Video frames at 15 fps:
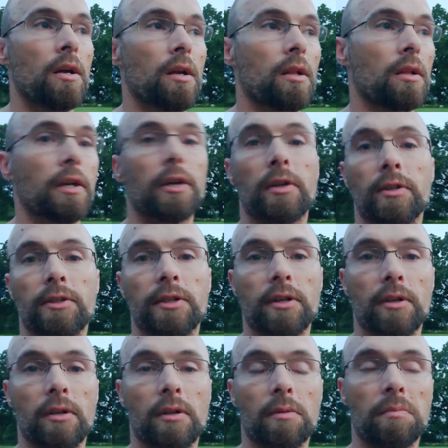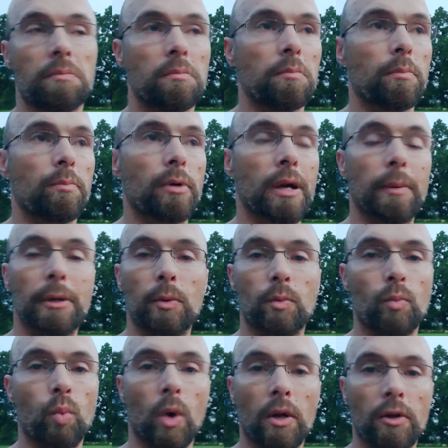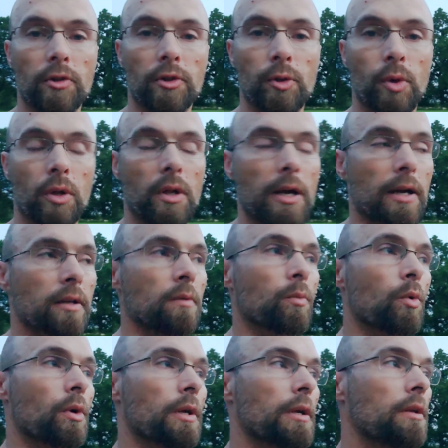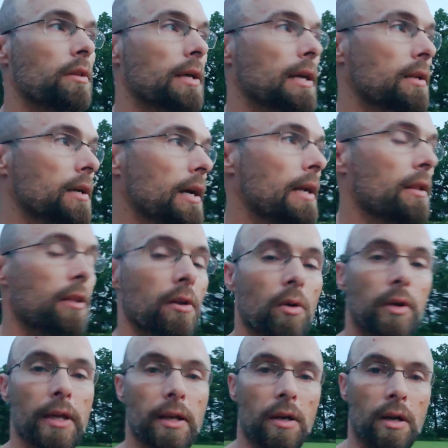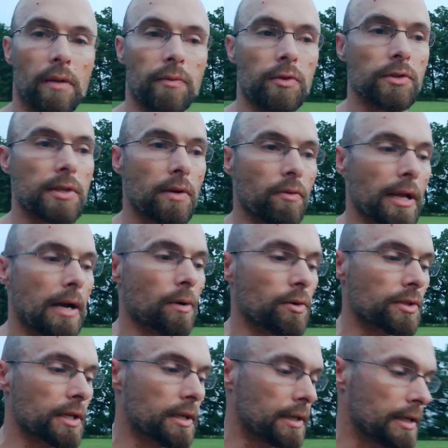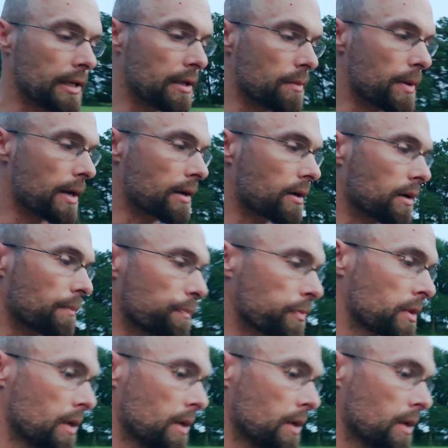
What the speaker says: clear until probably 1 or 2 o'clock in the morning that night, and then it'll kick on for several hours getting it heated back up.